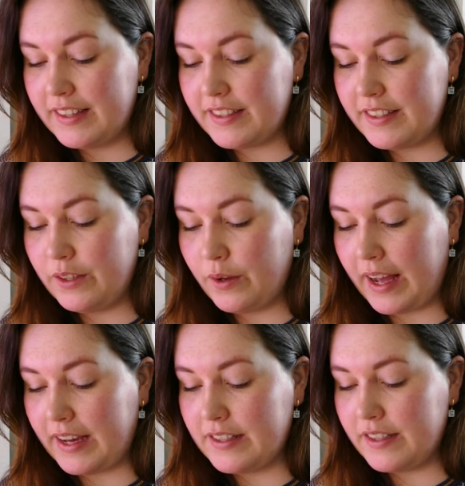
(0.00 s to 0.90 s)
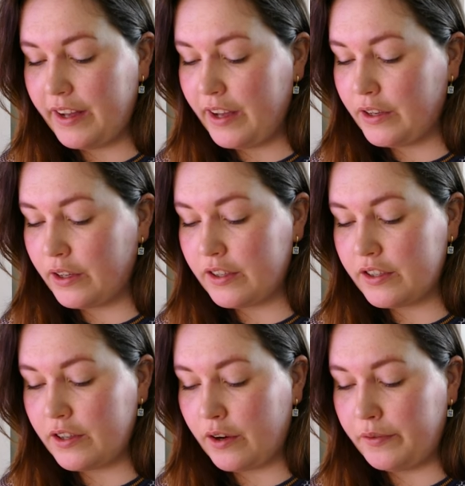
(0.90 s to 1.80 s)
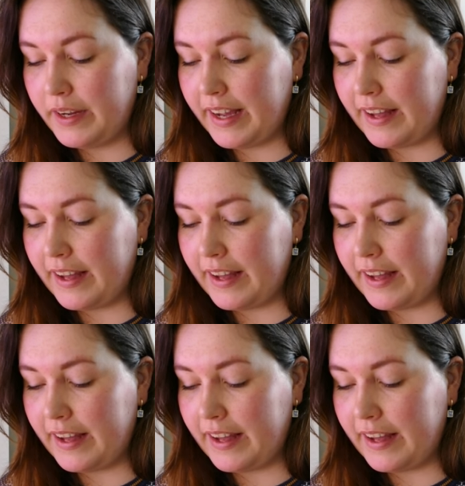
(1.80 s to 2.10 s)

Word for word: Still ice, not a snowflake